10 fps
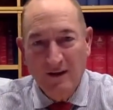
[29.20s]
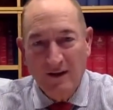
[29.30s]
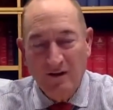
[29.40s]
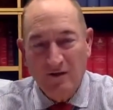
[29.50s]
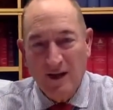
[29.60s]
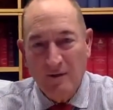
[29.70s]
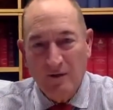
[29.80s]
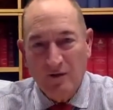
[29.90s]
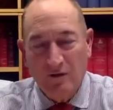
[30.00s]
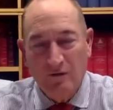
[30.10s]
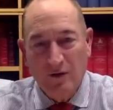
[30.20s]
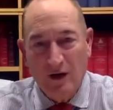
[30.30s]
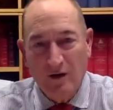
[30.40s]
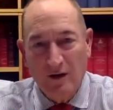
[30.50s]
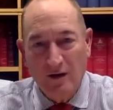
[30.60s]
Islam has got a
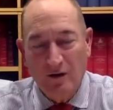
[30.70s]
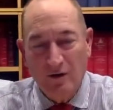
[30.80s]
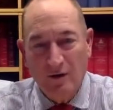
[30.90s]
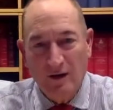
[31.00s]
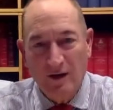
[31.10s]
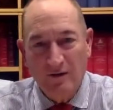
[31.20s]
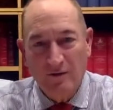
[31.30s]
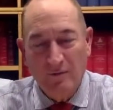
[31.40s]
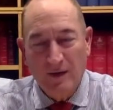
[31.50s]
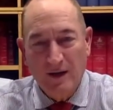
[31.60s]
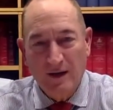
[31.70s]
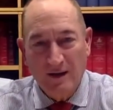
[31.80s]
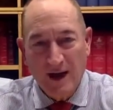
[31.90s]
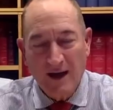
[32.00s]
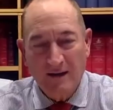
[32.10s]
foothold into has been
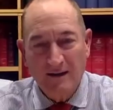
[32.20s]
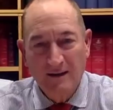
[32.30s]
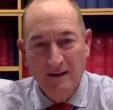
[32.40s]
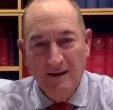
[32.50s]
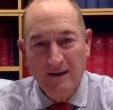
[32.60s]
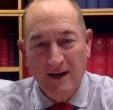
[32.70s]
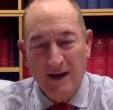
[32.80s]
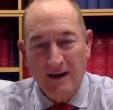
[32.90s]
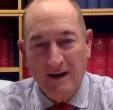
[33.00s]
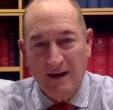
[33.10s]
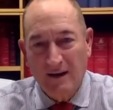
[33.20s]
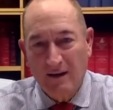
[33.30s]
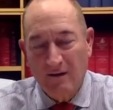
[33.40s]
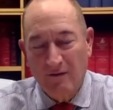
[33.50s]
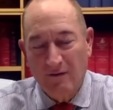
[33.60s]
attacked. And uh,
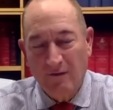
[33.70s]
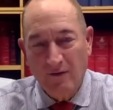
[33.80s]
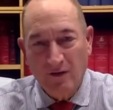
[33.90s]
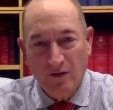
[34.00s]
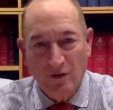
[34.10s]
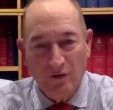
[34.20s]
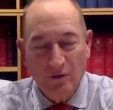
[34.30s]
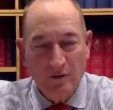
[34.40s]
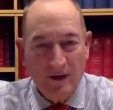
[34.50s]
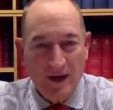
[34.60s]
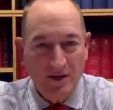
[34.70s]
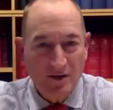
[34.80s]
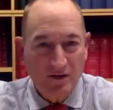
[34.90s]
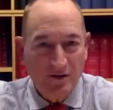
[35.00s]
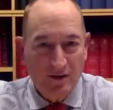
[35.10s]
of the 52
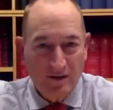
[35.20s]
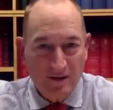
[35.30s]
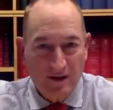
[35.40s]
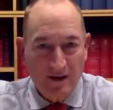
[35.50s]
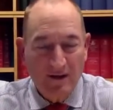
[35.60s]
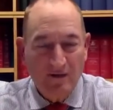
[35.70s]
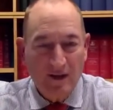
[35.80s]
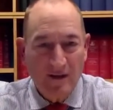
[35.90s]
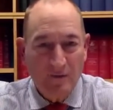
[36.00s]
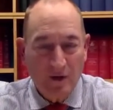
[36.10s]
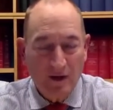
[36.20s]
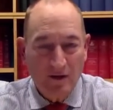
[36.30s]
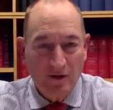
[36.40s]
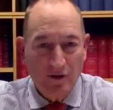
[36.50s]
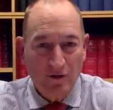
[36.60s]
nations that uh, Islam got
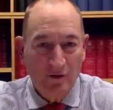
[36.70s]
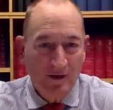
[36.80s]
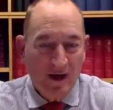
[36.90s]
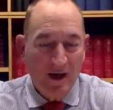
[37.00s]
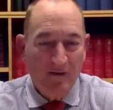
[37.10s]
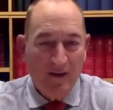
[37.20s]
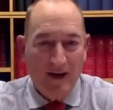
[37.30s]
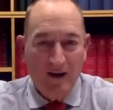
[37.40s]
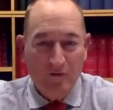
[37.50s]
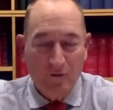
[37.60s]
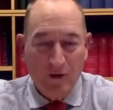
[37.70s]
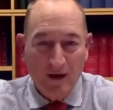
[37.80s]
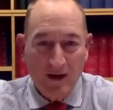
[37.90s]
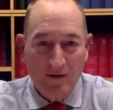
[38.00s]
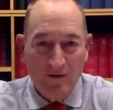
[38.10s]
into over the last
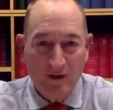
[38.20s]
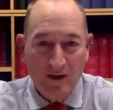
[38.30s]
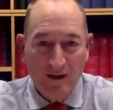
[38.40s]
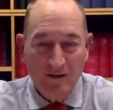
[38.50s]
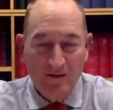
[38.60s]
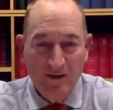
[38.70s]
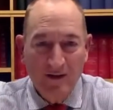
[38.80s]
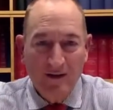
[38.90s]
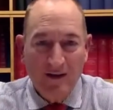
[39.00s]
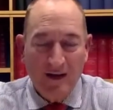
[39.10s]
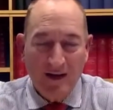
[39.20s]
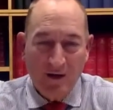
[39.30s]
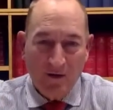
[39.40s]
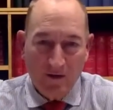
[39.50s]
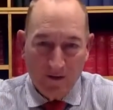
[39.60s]
1400 years, are
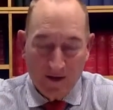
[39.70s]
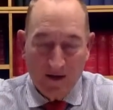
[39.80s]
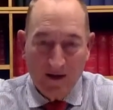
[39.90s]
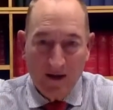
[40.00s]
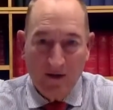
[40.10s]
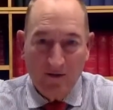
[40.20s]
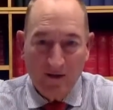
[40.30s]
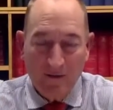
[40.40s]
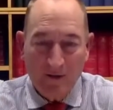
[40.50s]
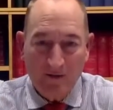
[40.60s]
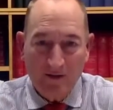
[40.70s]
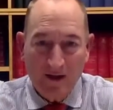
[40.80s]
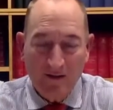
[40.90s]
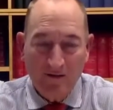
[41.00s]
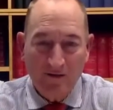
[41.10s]
now that are now Islamic
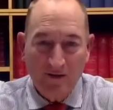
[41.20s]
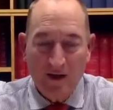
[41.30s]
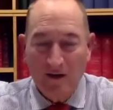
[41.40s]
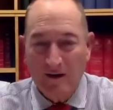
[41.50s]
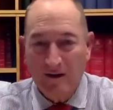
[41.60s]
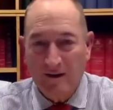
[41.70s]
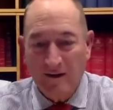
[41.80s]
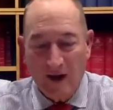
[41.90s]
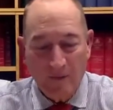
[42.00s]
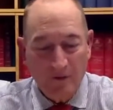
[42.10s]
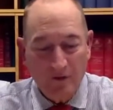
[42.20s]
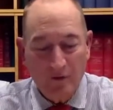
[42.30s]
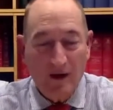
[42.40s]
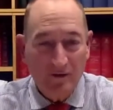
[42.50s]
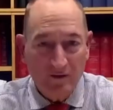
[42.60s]
states. The only thing that happens
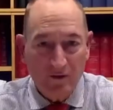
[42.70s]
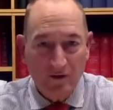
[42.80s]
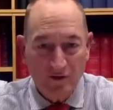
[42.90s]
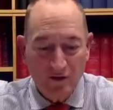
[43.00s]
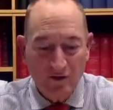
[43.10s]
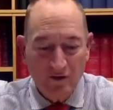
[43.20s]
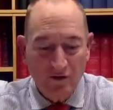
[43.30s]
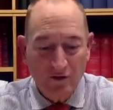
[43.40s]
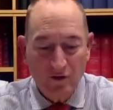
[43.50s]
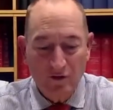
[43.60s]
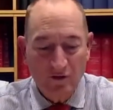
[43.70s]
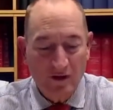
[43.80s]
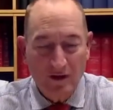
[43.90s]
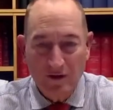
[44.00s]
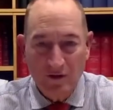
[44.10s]
to us, the Christians, the Jews, the
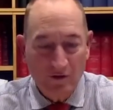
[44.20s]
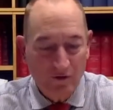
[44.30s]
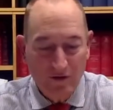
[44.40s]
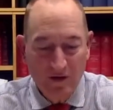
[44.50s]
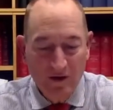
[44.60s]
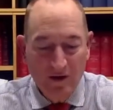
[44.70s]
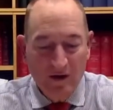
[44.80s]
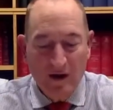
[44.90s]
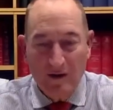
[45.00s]
Hindus, mm.